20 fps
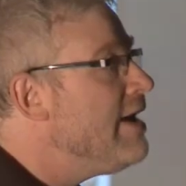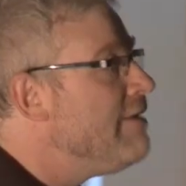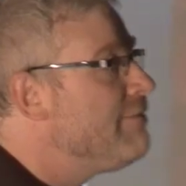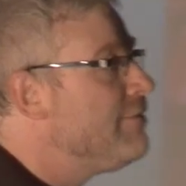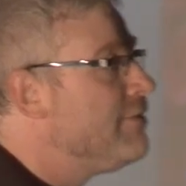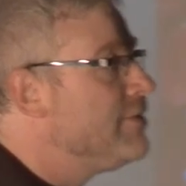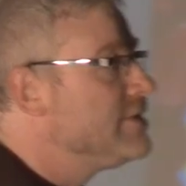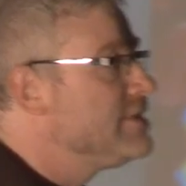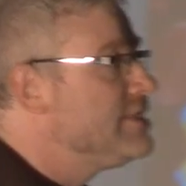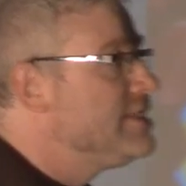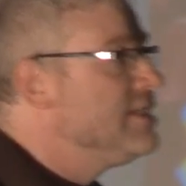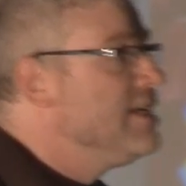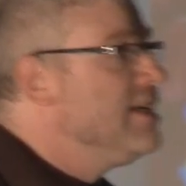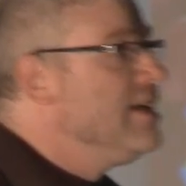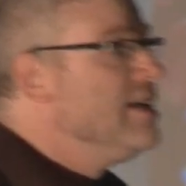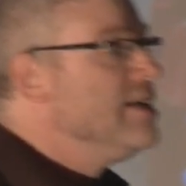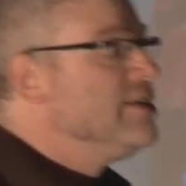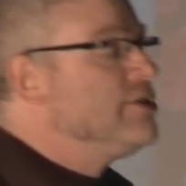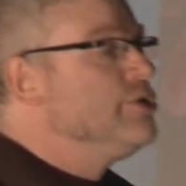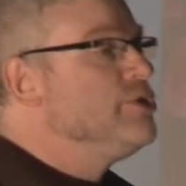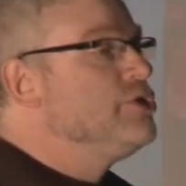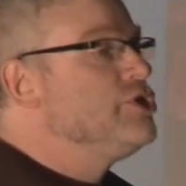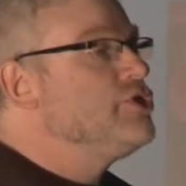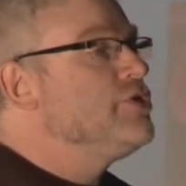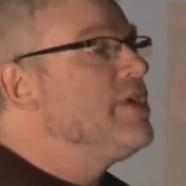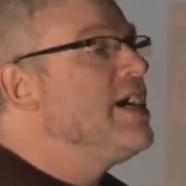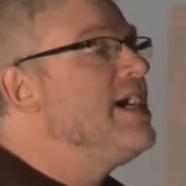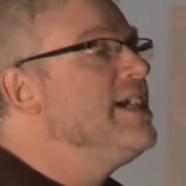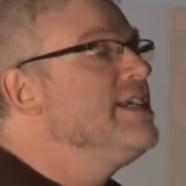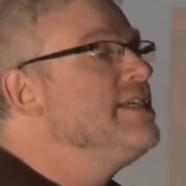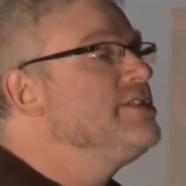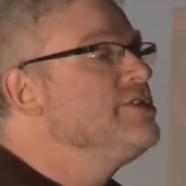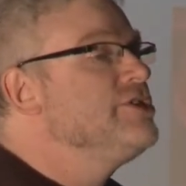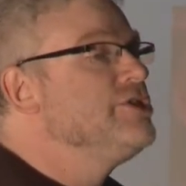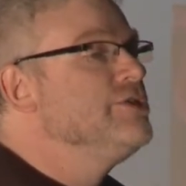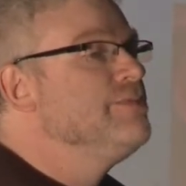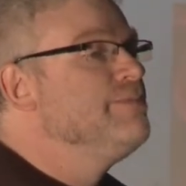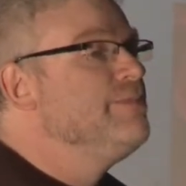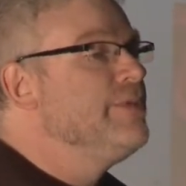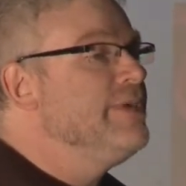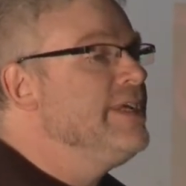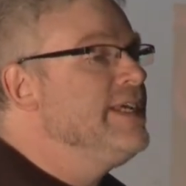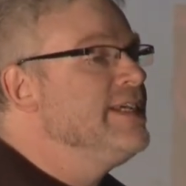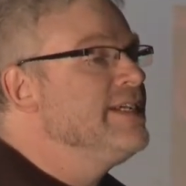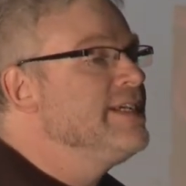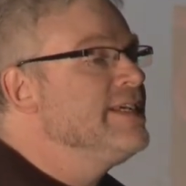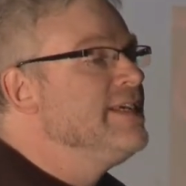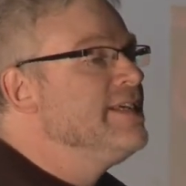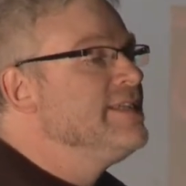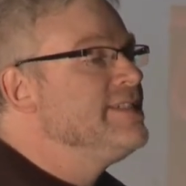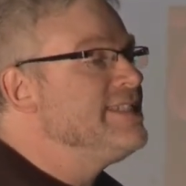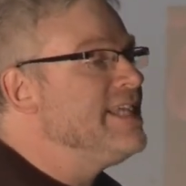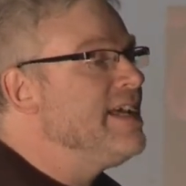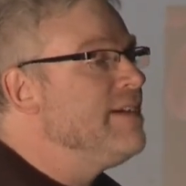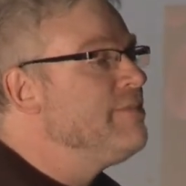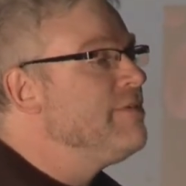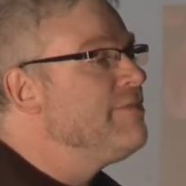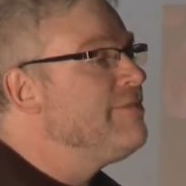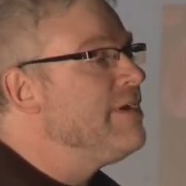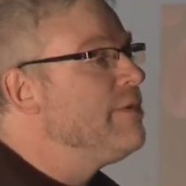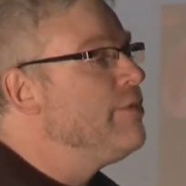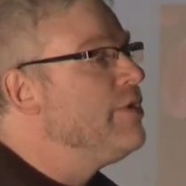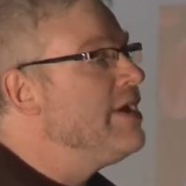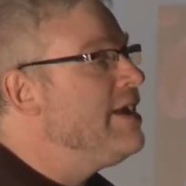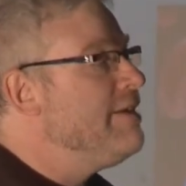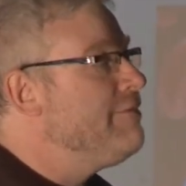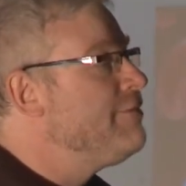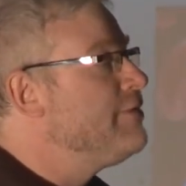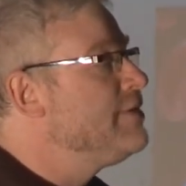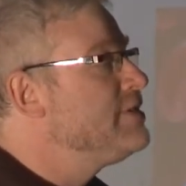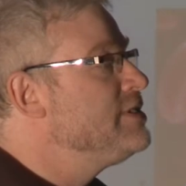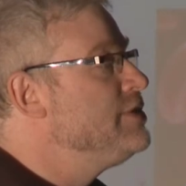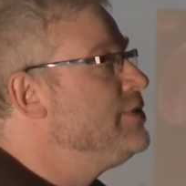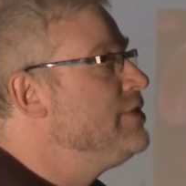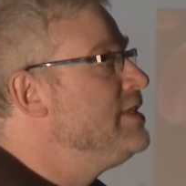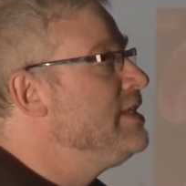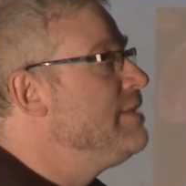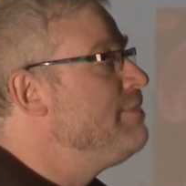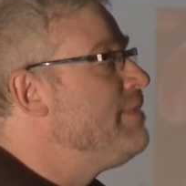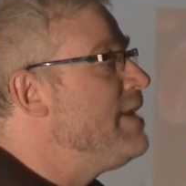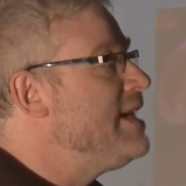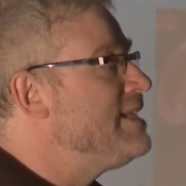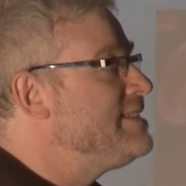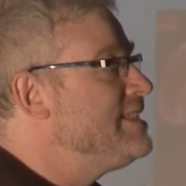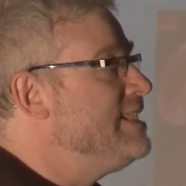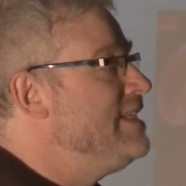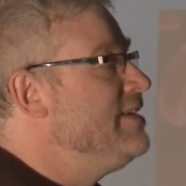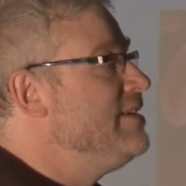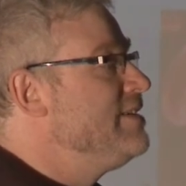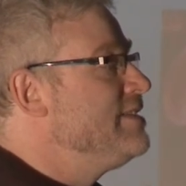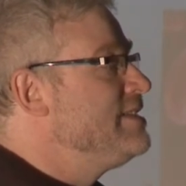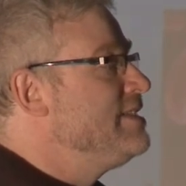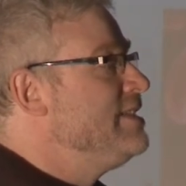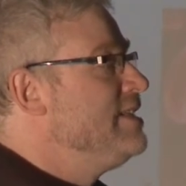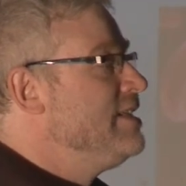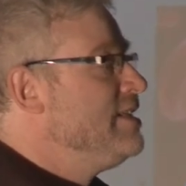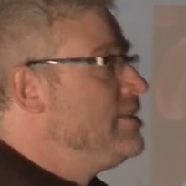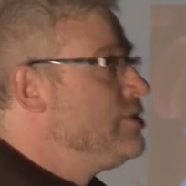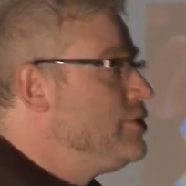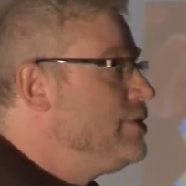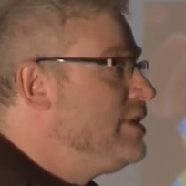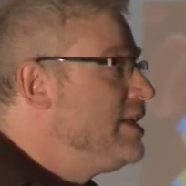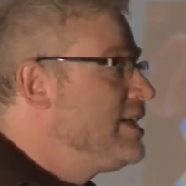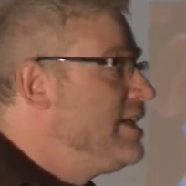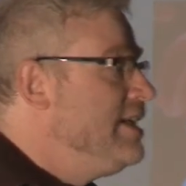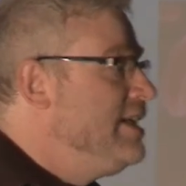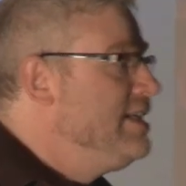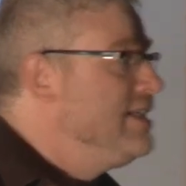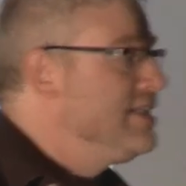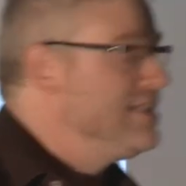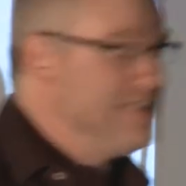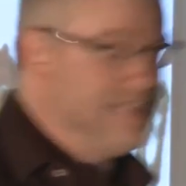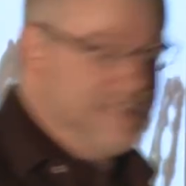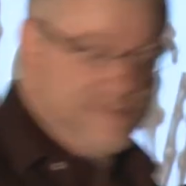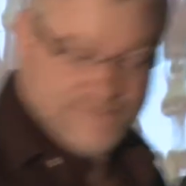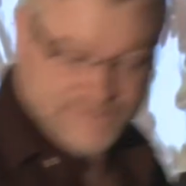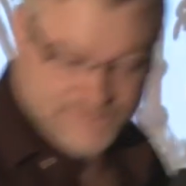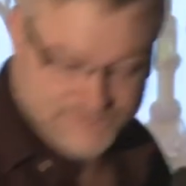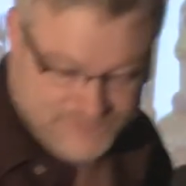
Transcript: efforts to try to bring some of our efforts during the past years to the clinics.